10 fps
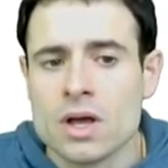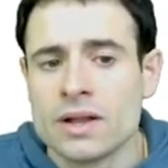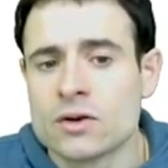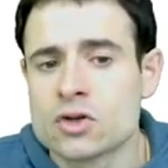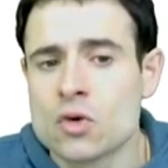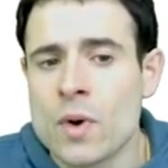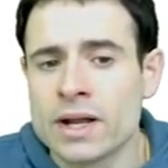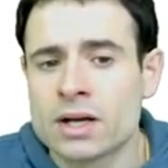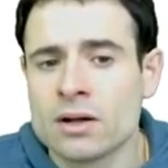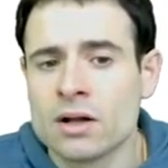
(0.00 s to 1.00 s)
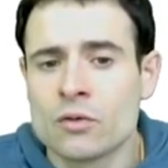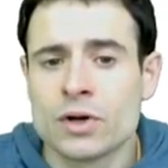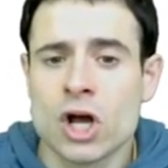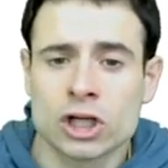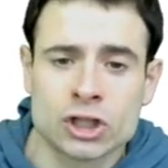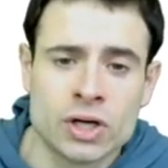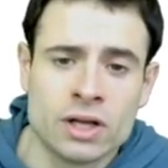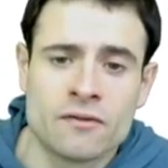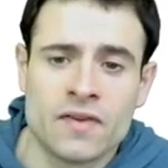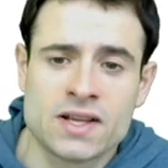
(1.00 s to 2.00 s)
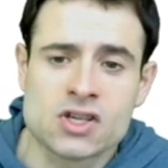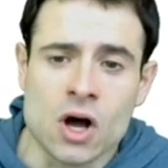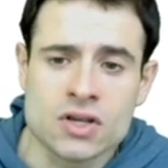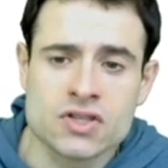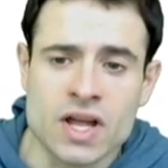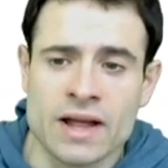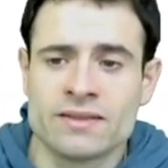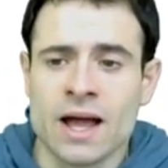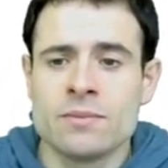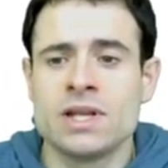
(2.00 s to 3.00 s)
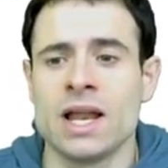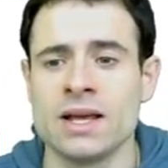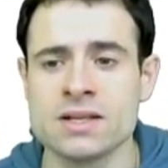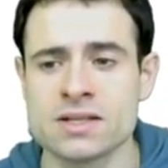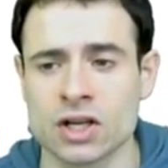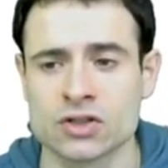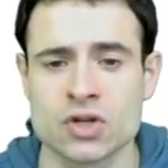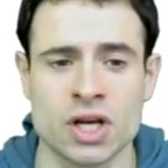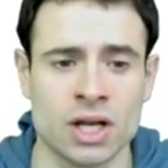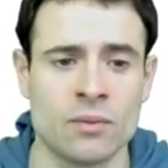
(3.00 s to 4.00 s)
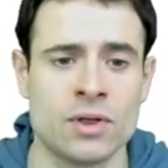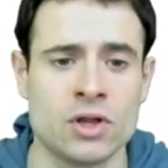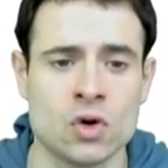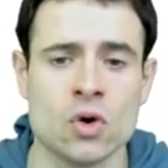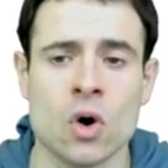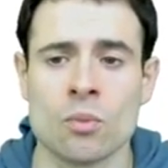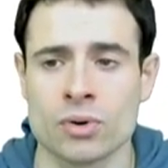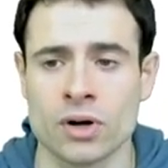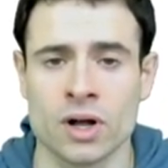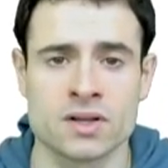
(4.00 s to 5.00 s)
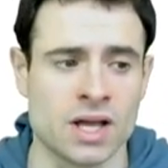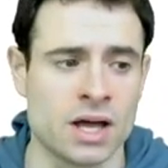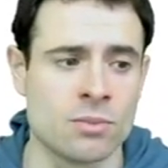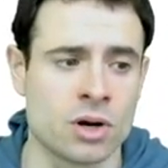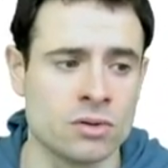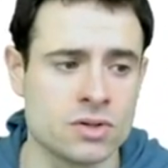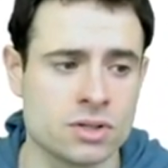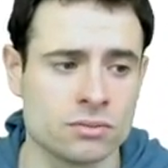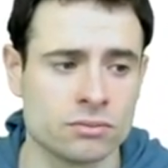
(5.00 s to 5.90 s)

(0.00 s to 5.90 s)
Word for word: There's a radical reduction in the fixed cost and time delays associated with new products and models.